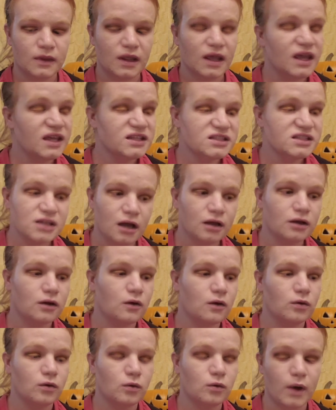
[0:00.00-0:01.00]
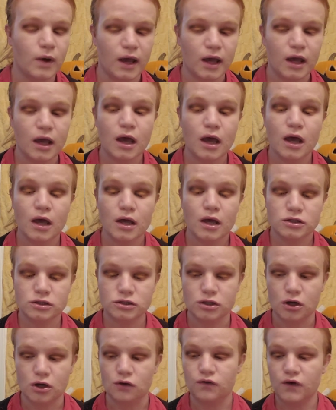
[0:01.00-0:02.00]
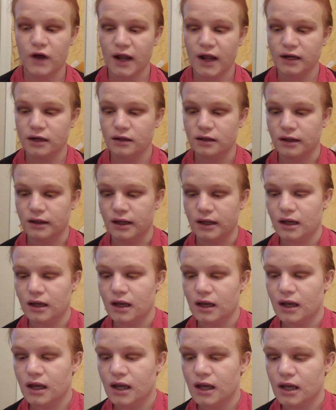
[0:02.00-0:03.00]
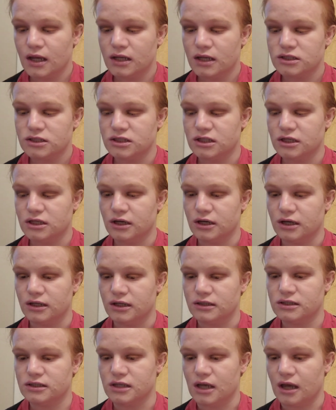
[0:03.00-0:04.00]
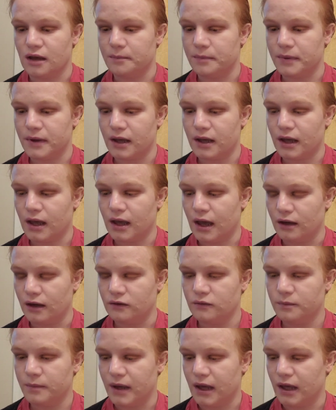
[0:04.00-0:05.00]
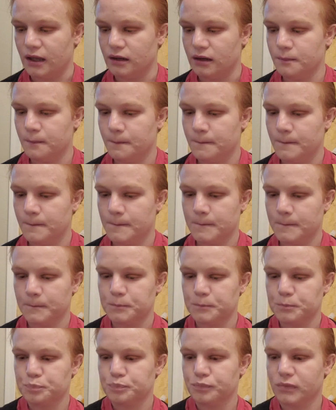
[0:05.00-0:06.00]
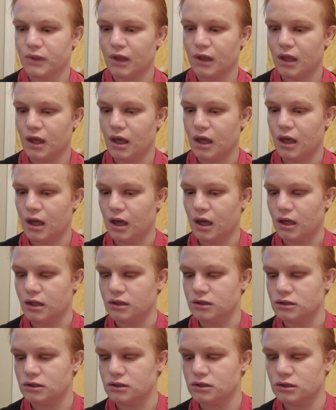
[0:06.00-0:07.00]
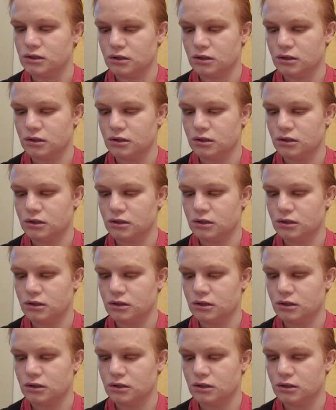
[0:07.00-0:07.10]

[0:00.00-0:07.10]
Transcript: it's not going away. So finally, she gets up out of bed and